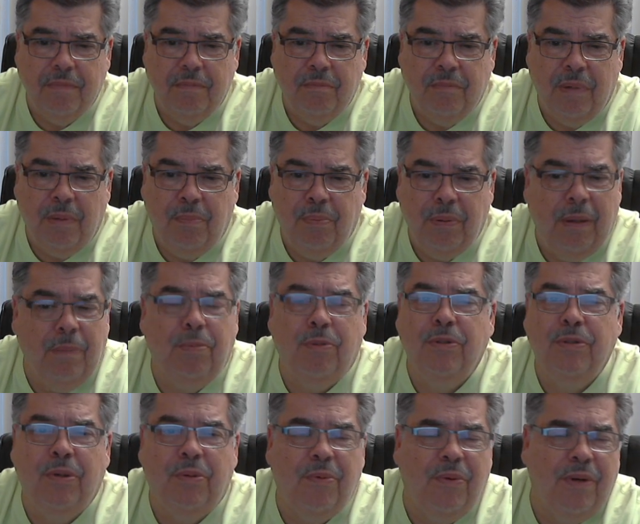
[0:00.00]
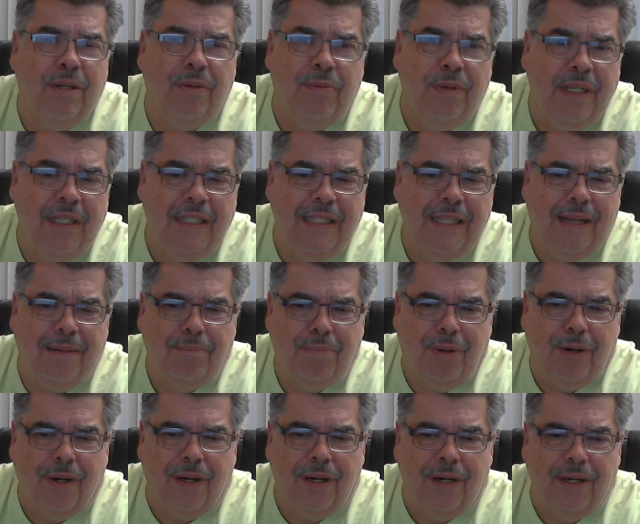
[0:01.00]
But people don't want to read that
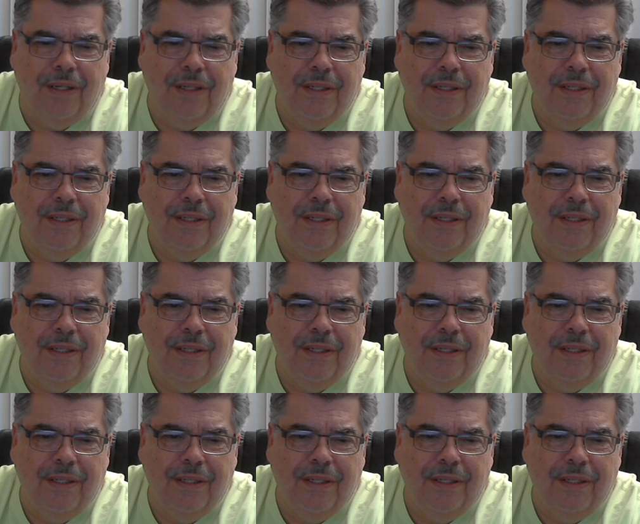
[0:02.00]
part.